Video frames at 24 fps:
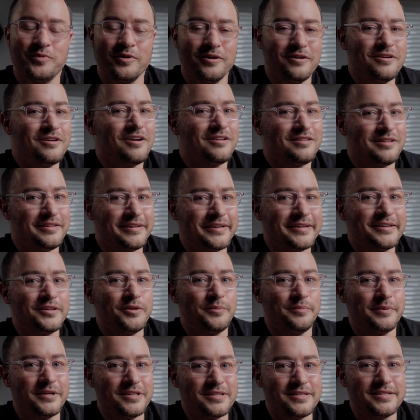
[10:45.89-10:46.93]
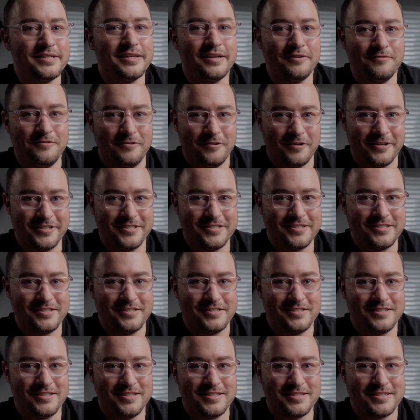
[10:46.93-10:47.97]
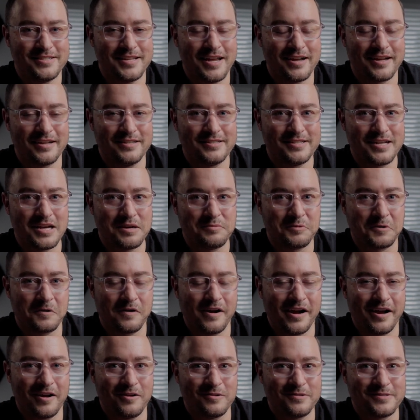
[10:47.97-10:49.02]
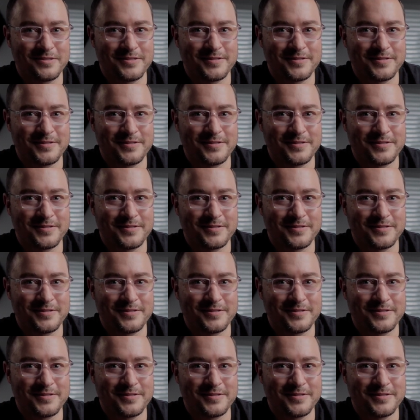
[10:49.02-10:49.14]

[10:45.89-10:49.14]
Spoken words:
were a little bit different the second time around.